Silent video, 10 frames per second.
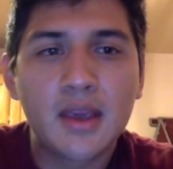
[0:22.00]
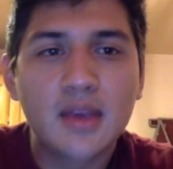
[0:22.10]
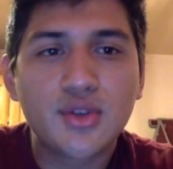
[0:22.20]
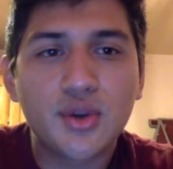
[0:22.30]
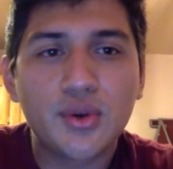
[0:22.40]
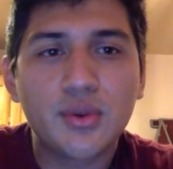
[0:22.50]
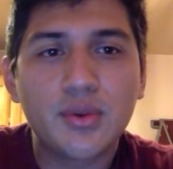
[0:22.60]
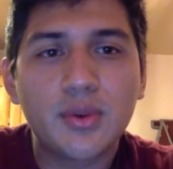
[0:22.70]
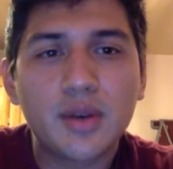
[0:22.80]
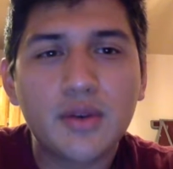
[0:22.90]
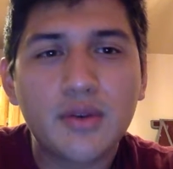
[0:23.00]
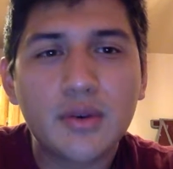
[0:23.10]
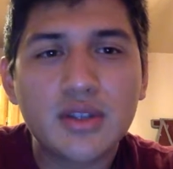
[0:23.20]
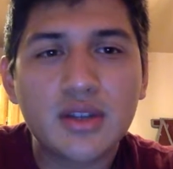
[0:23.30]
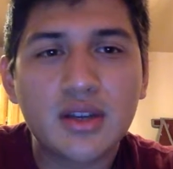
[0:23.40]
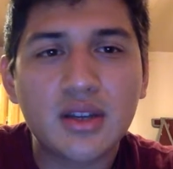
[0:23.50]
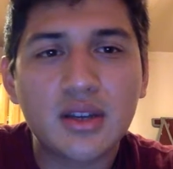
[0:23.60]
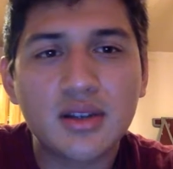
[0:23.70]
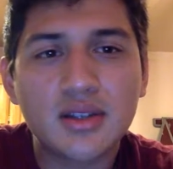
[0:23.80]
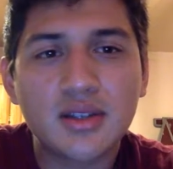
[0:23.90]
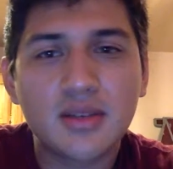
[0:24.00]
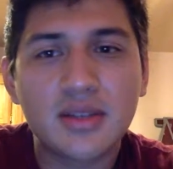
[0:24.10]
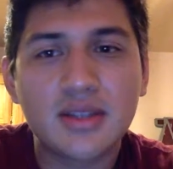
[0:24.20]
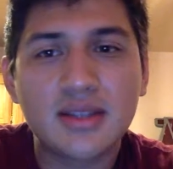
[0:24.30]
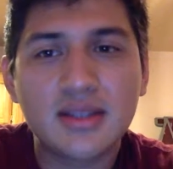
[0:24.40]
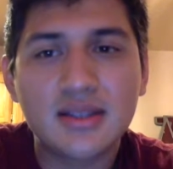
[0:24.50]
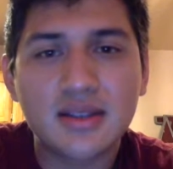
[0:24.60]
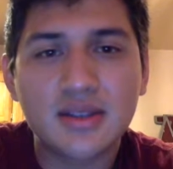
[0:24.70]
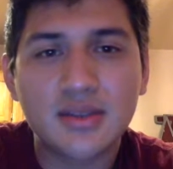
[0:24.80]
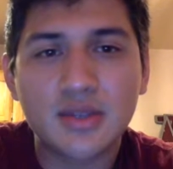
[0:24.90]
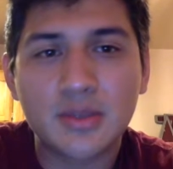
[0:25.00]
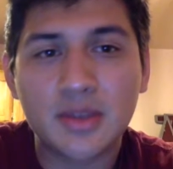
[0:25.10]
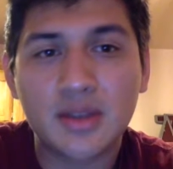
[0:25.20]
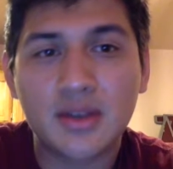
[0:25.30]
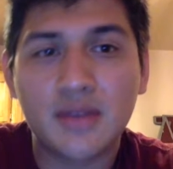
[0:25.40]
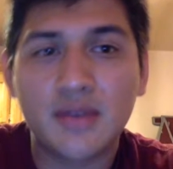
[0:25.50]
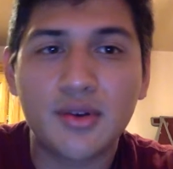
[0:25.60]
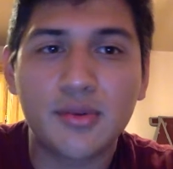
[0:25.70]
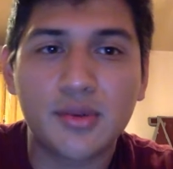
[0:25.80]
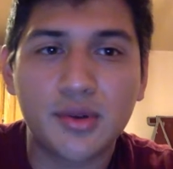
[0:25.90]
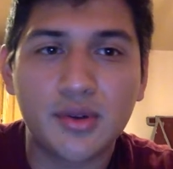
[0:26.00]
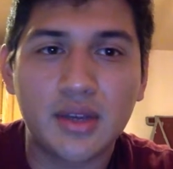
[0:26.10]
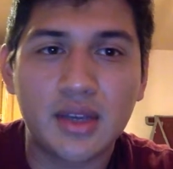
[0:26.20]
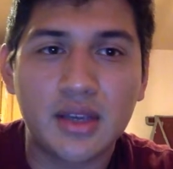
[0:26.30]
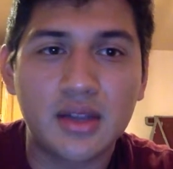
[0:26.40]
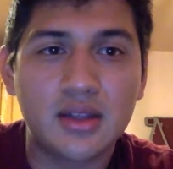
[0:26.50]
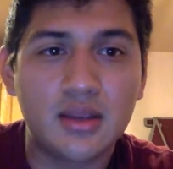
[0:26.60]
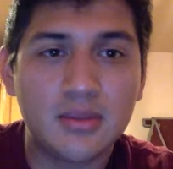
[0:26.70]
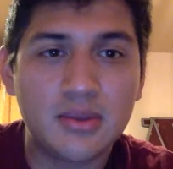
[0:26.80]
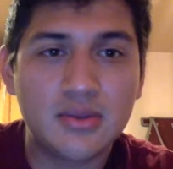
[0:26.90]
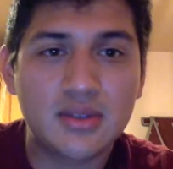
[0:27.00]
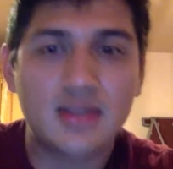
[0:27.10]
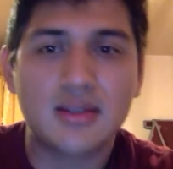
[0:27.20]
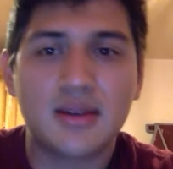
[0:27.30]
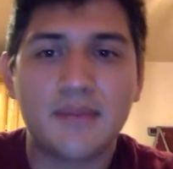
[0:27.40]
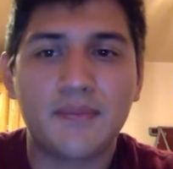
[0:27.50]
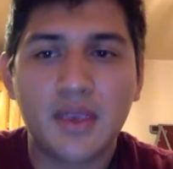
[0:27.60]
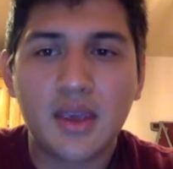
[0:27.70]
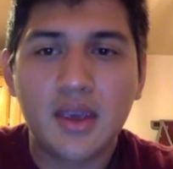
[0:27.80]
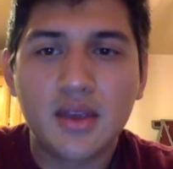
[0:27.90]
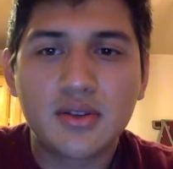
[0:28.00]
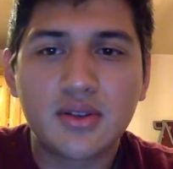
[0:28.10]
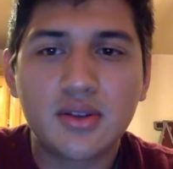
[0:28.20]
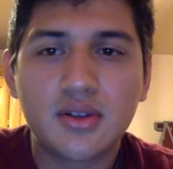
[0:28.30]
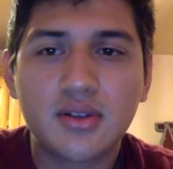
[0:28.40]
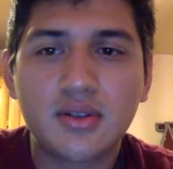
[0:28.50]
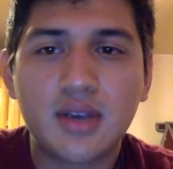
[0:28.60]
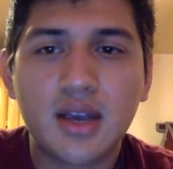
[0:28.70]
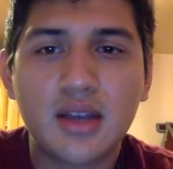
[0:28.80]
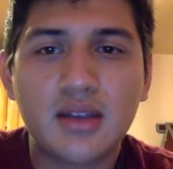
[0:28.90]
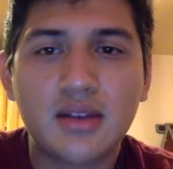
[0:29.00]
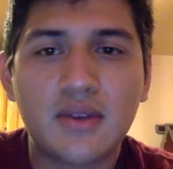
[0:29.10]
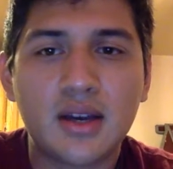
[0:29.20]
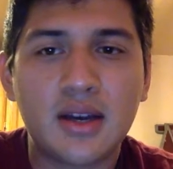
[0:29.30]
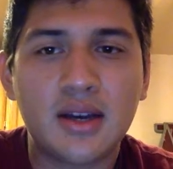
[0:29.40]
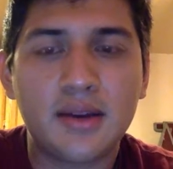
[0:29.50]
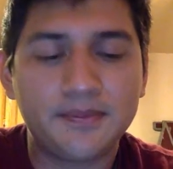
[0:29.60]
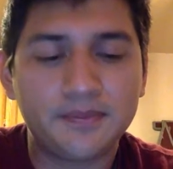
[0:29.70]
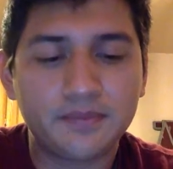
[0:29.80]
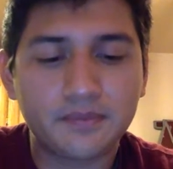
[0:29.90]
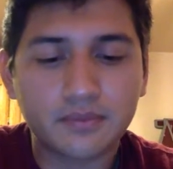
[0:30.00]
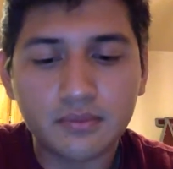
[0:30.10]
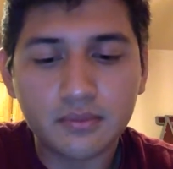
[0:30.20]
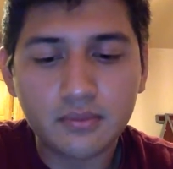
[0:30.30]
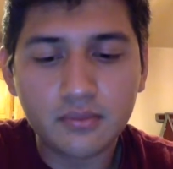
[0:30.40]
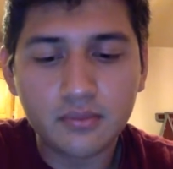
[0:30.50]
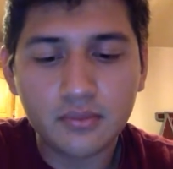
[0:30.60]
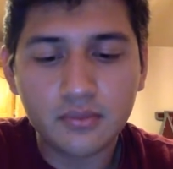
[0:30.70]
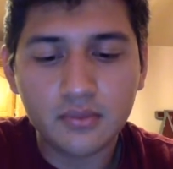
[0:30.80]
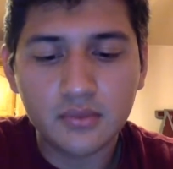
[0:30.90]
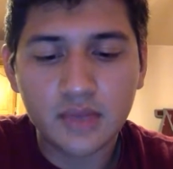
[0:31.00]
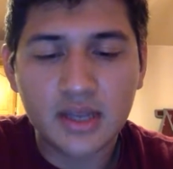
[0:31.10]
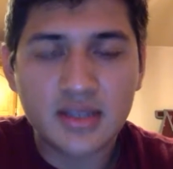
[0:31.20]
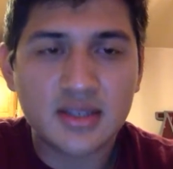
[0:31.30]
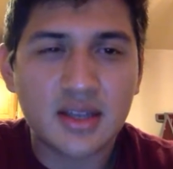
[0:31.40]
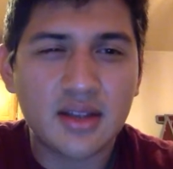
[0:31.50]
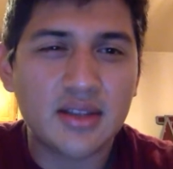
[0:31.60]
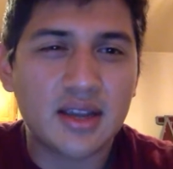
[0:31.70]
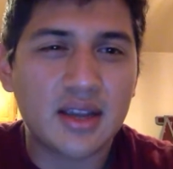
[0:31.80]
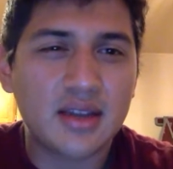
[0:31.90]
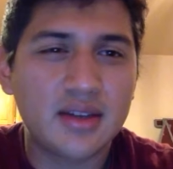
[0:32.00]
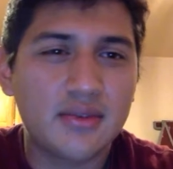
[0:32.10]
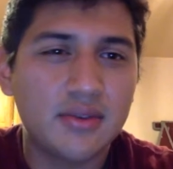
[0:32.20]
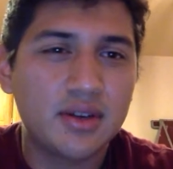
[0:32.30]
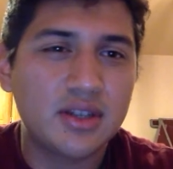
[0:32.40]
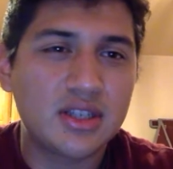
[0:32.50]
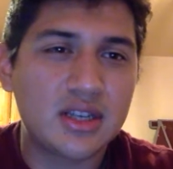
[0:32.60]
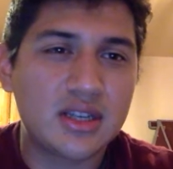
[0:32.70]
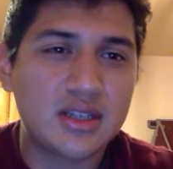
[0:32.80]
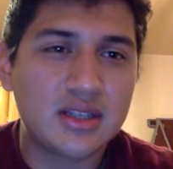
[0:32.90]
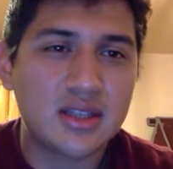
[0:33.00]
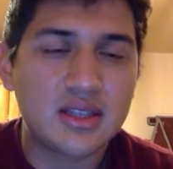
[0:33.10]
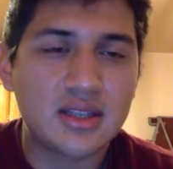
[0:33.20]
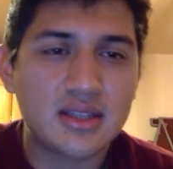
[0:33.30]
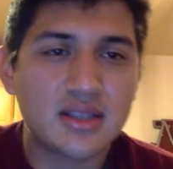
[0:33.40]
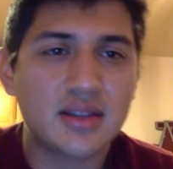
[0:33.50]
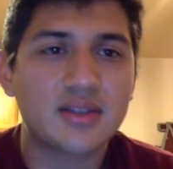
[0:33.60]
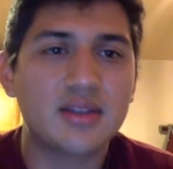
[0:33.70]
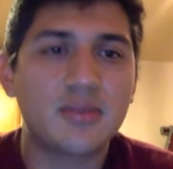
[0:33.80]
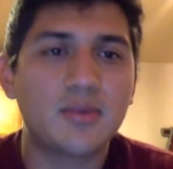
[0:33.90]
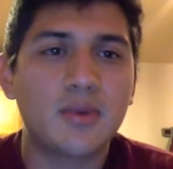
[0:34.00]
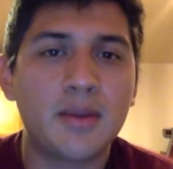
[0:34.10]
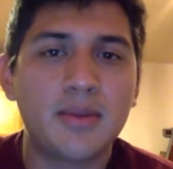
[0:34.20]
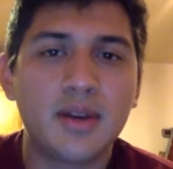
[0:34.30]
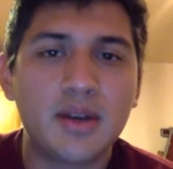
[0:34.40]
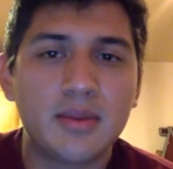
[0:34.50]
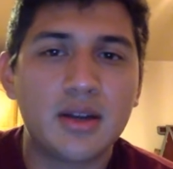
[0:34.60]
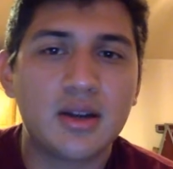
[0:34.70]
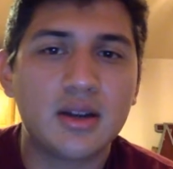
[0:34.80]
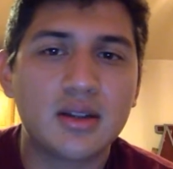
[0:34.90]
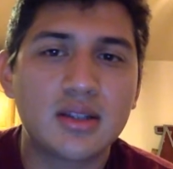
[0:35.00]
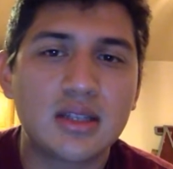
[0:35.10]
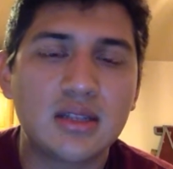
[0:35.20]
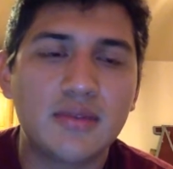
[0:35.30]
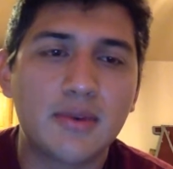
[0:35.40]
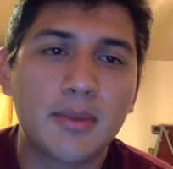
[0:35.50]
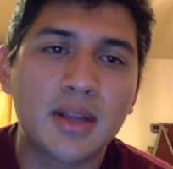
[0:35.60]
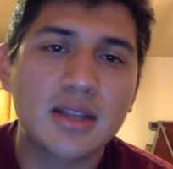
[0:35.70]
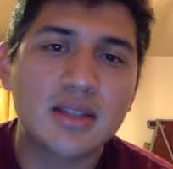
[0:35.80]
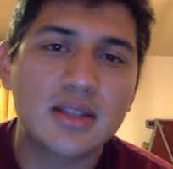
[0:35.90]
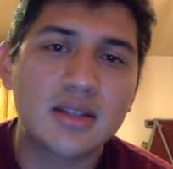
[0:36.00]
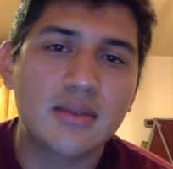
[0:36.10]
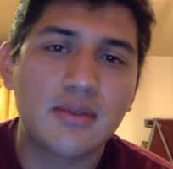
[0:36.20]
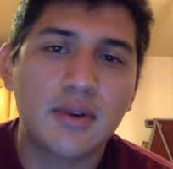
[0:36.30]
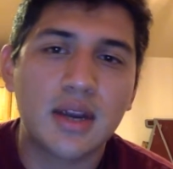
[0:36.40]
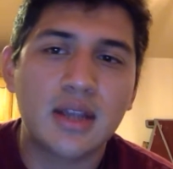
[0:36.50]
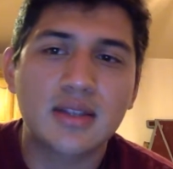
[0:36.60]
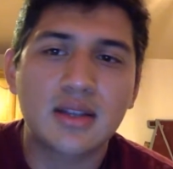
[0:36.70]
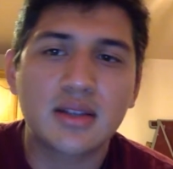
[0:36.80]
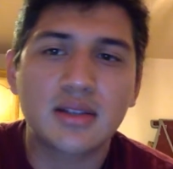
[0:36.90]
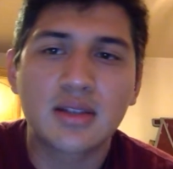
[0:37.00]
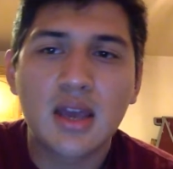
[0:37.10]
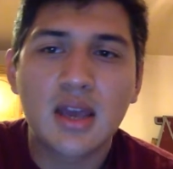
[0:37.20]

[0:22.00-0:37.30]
So the one that we're going to focus on here is going to be the T cells, which play the defender role in the immune system. So there are two kind of cells that kind of differentiate into the T cells, and they're going to be called CD4 plus and CD4 8 cells,